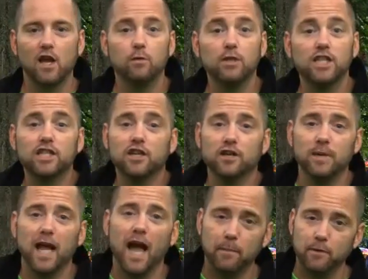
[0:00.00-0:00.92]
We just couldn't
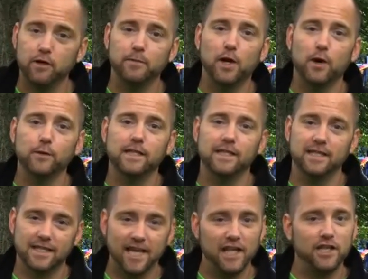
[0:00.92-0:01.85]
be happier to be hosting
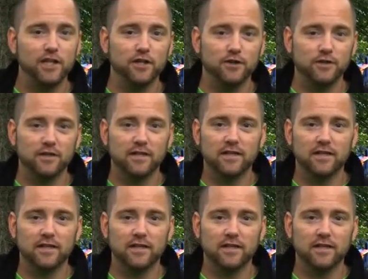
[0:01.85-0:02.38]
it. Thank you.